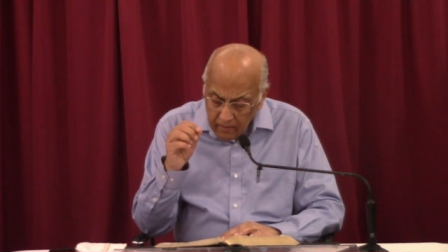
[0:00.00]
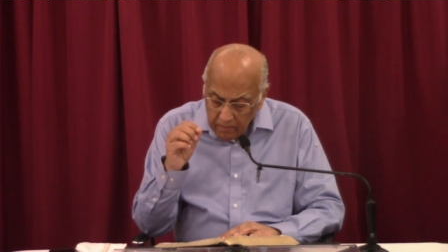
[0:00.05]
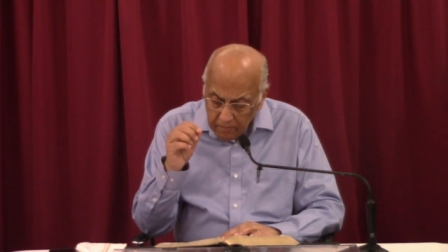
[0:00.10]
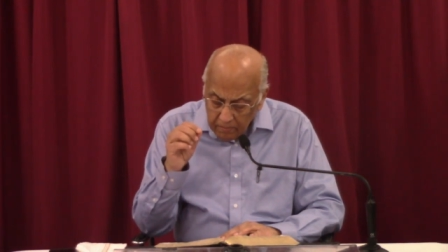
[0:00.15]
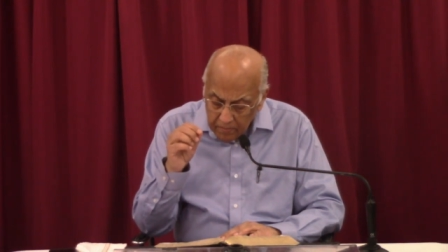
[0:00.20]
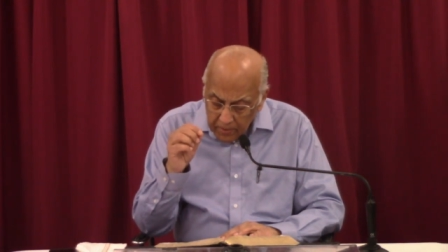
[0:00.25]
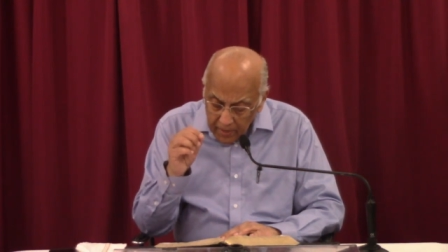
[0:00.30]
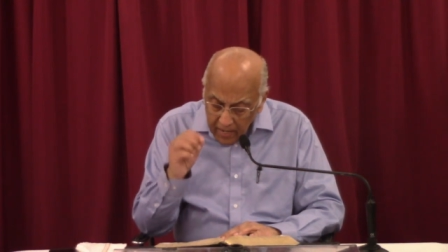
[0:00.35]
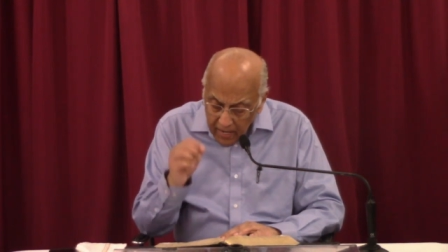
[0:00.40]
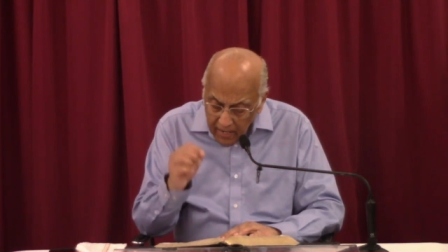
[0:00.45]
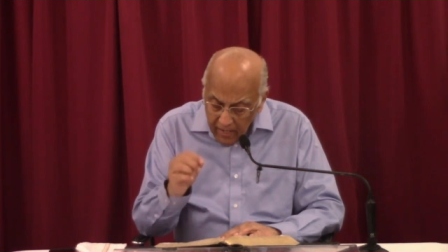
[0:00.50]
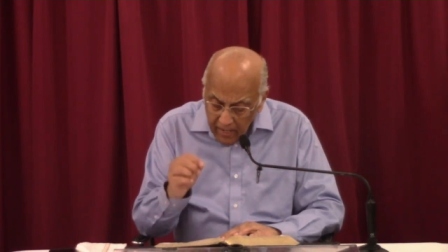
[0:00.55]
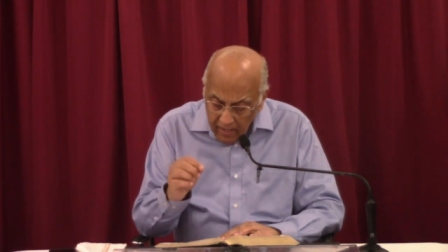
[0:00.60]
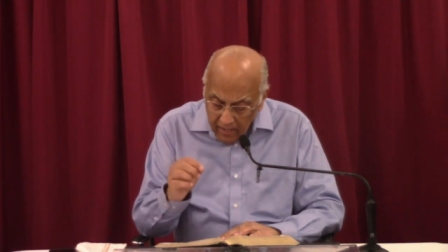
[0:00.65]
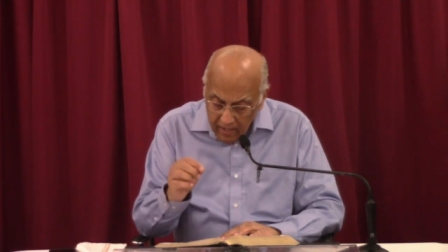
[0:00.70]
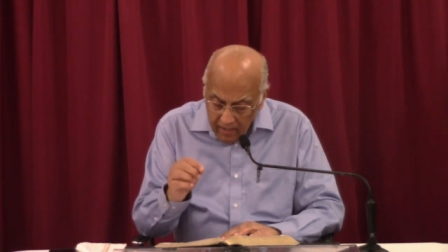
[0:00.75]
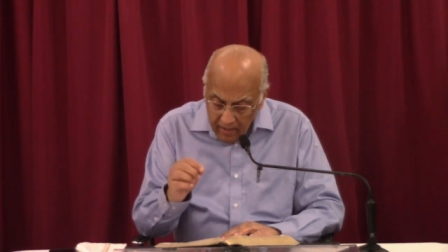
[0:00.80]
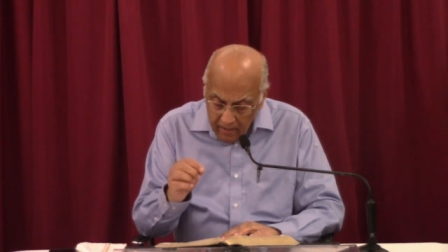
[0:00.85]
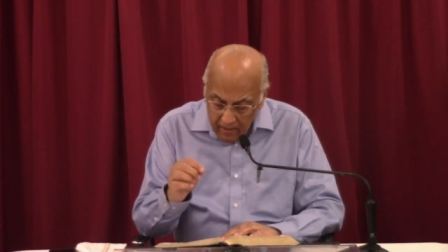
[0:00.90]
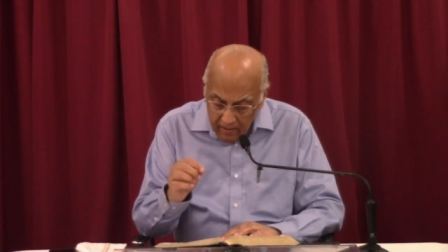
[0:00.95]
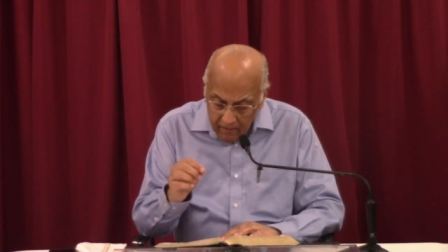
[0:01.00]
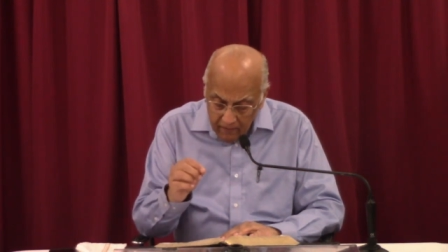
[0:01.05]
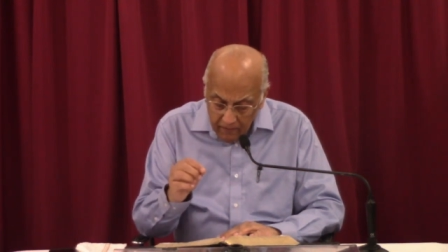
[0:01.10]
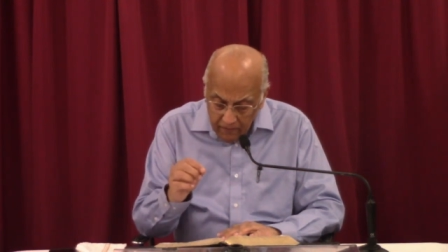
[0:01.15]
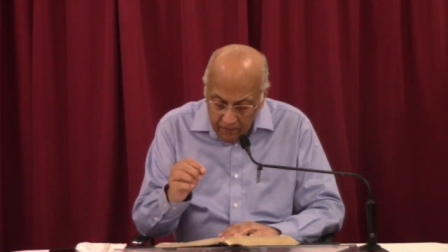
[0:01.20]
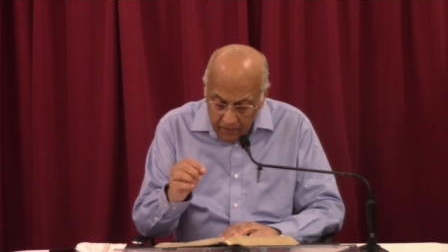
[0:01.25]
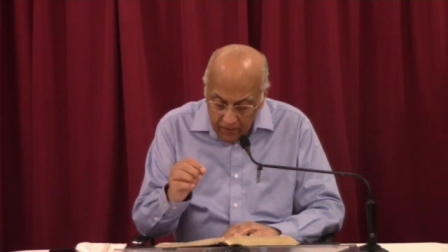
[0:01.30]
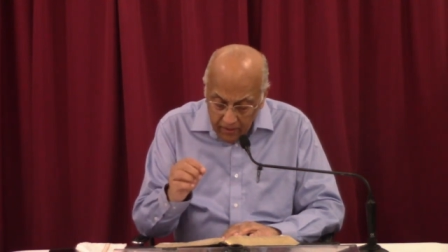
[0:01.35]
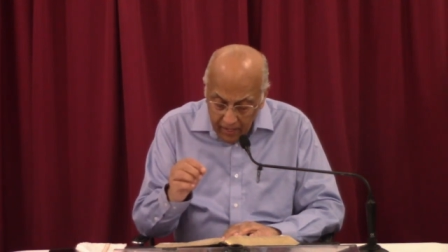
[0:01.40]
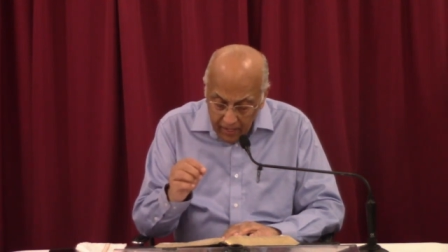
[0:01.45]
the blind
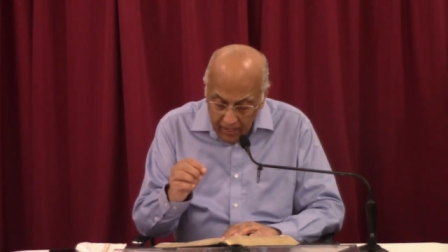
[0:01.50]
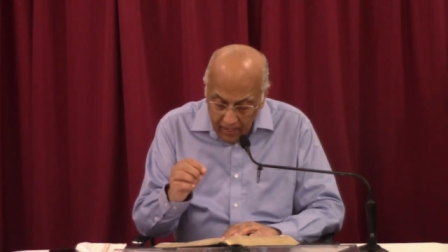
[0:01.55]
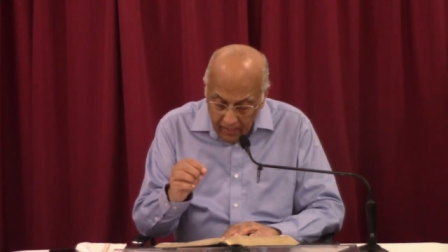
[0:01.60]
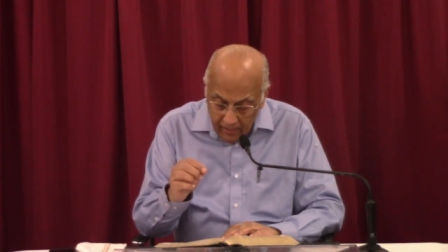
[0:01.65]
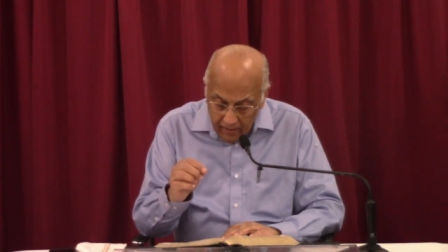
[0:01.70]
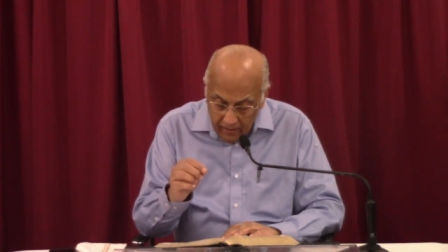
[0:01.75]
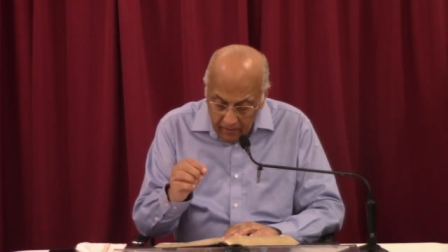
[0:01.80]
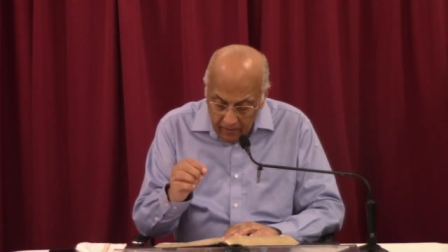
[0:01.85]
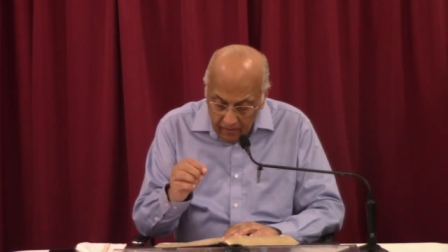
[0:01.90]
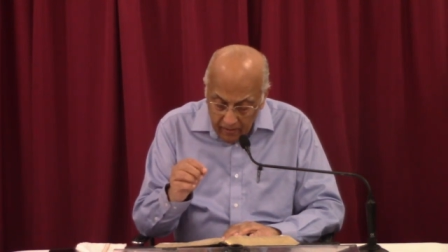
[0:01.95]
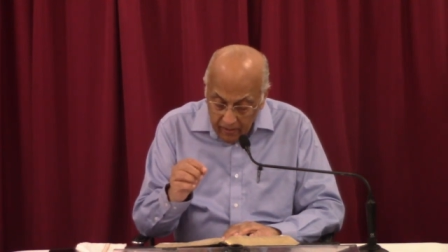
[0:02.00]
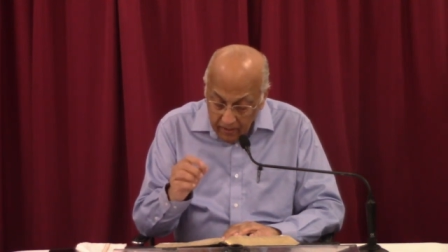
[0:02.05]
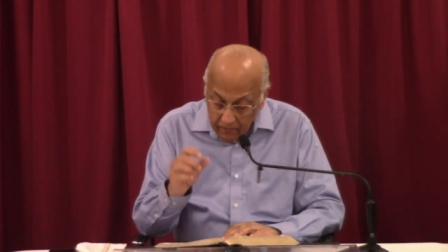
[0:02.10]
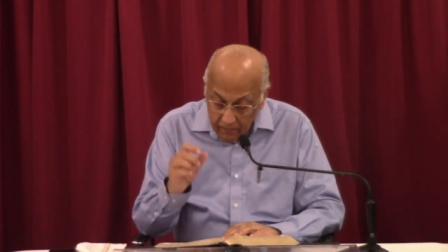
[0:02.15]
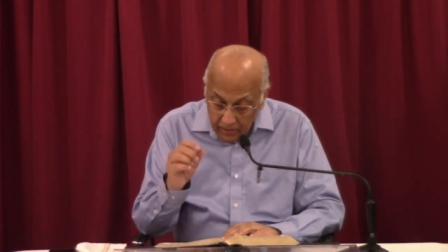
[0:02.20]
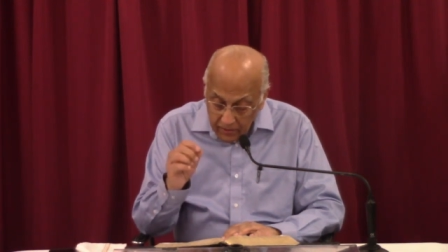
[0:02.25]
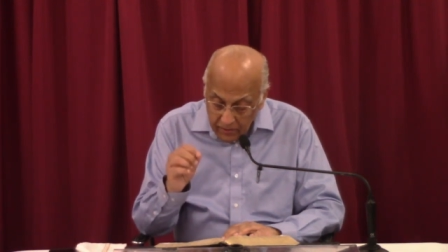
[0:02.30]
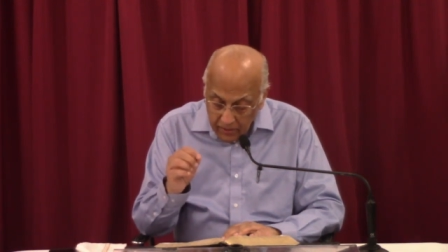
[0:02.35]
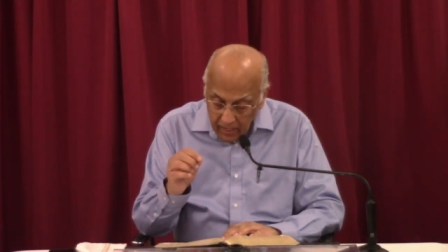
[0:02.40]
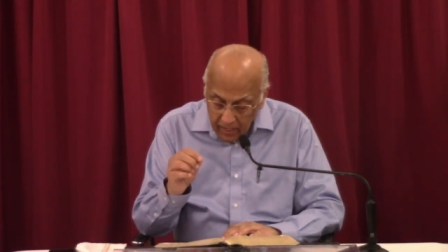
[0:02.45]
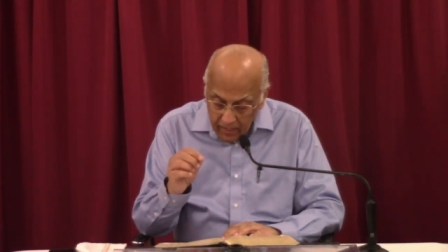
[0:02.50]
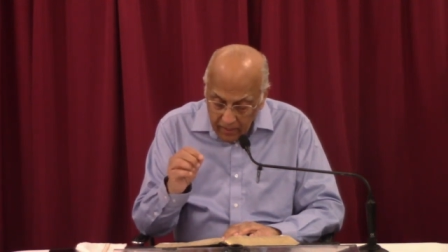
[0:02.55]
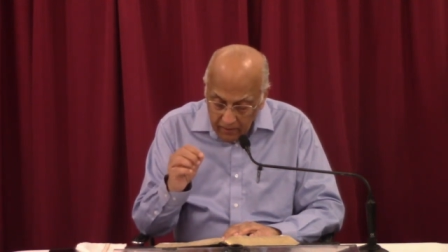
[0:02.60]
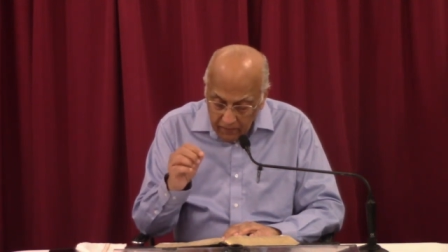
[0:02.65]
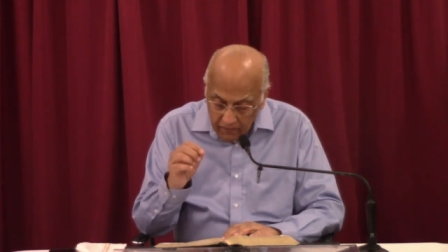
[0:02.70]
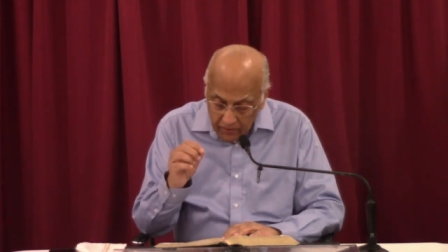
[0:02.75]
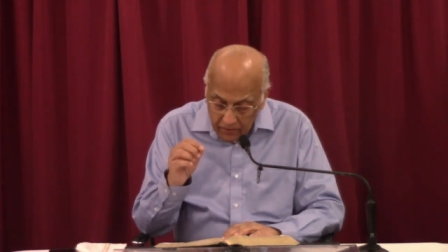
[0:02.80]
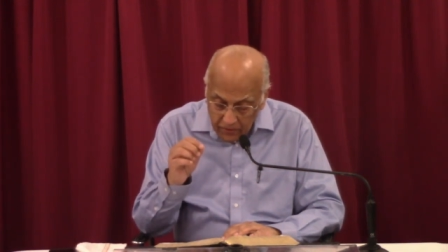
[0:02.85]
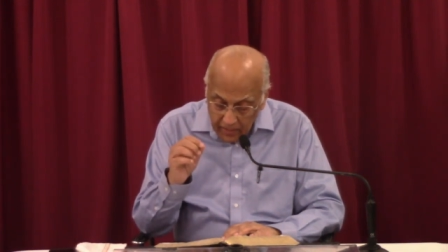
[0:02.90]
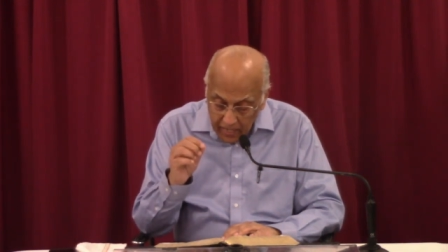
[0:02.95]
for eight, uh, verse
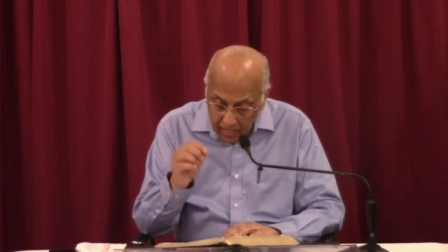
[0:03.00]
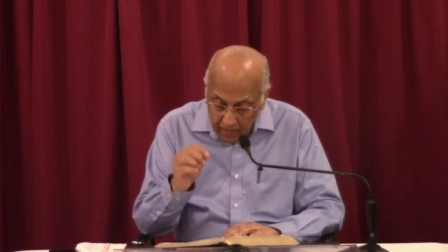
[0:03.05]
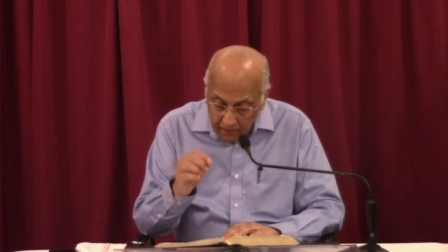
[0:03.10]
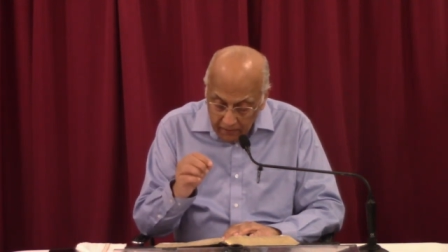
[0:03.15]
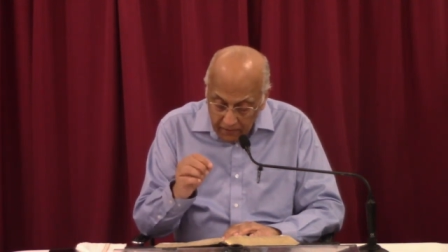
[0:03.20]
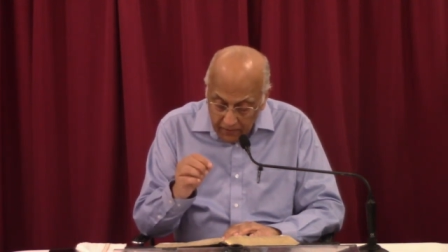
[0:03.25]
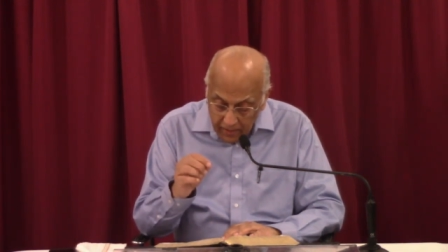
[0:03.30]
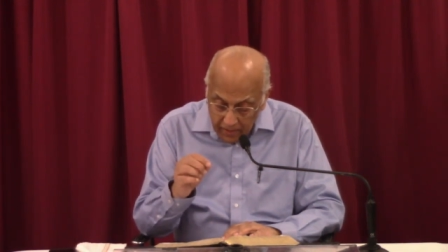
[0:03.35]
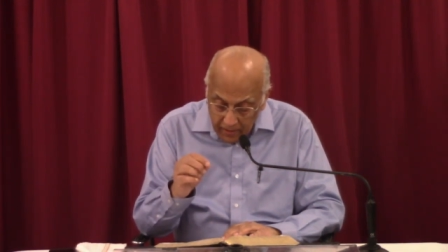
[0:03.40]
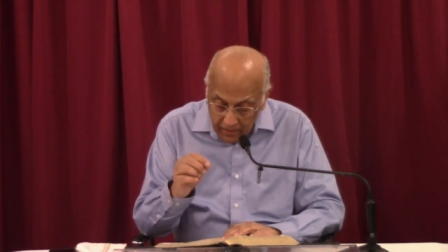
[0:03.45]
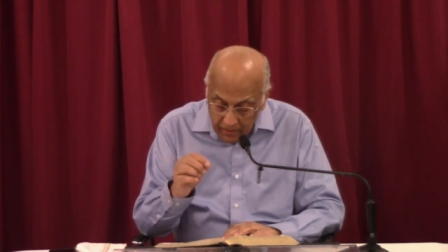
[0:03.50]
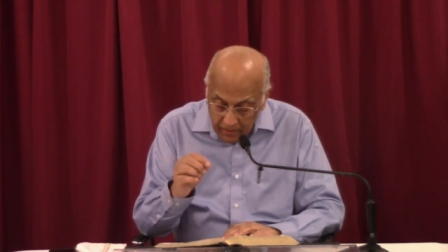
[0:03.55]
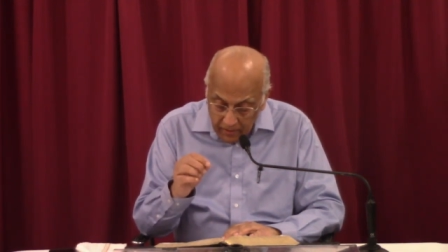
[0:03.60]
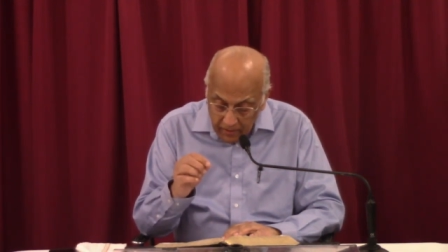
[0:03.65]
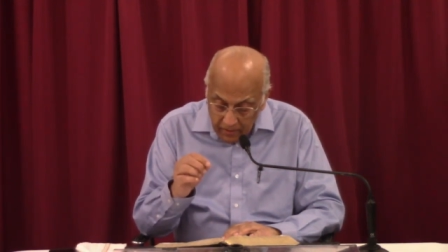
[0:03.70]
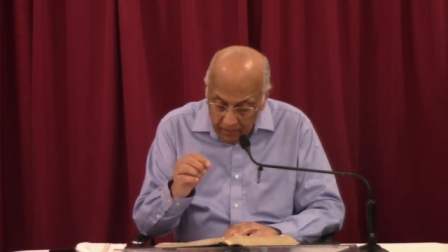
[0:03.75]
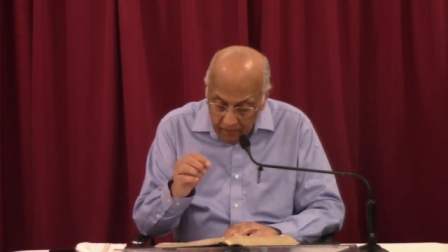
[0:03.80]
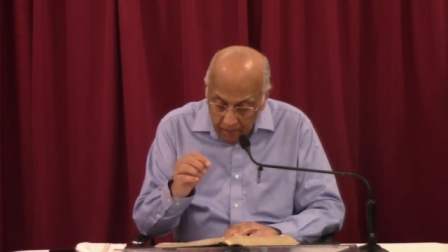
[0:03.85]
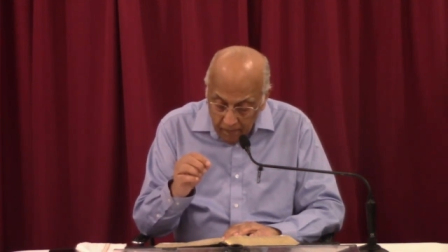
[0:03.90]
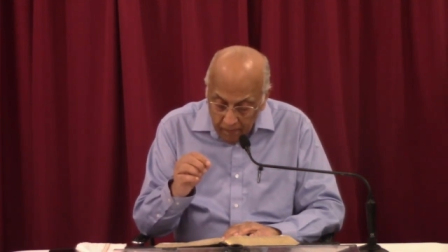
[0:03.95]
8, for sacrifice,